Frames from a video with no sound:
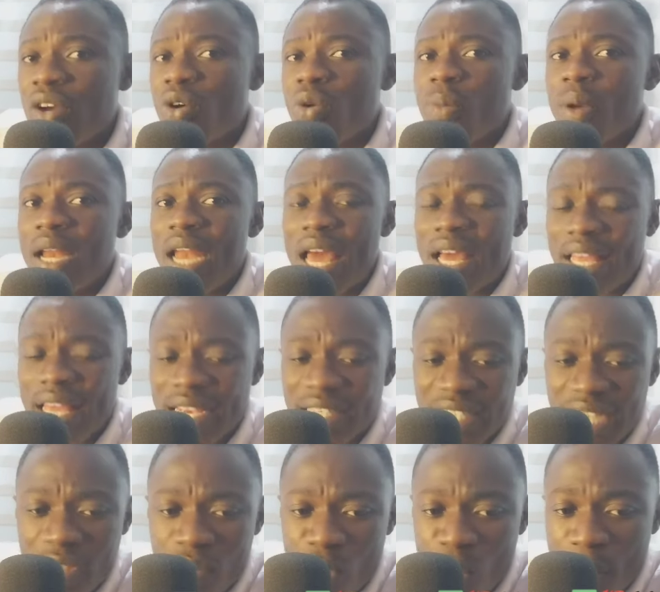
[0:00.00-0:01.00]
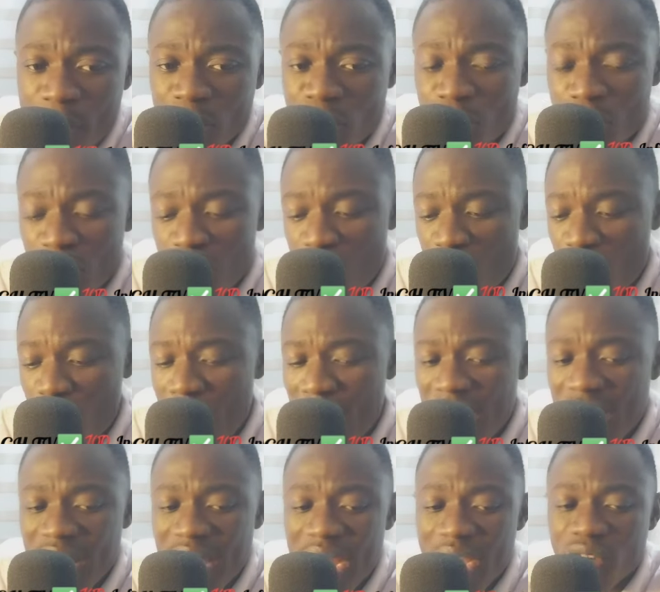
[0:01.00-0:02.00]
But like, I shall comment to me. Dog,
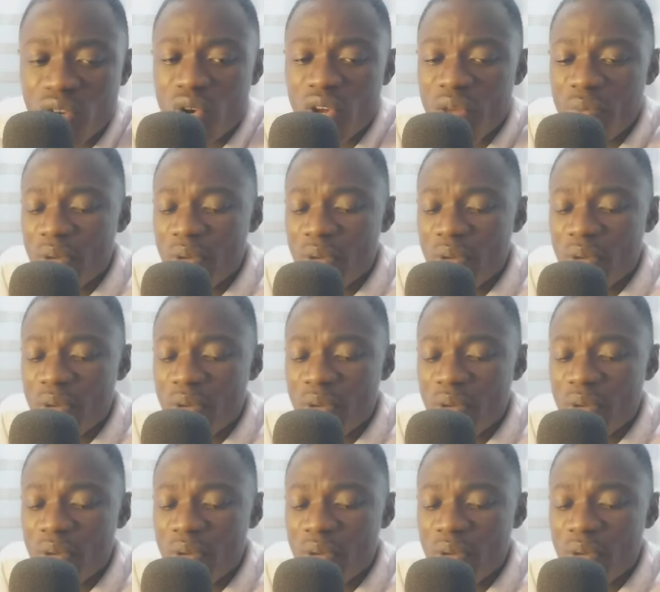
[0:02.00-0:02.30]
and I know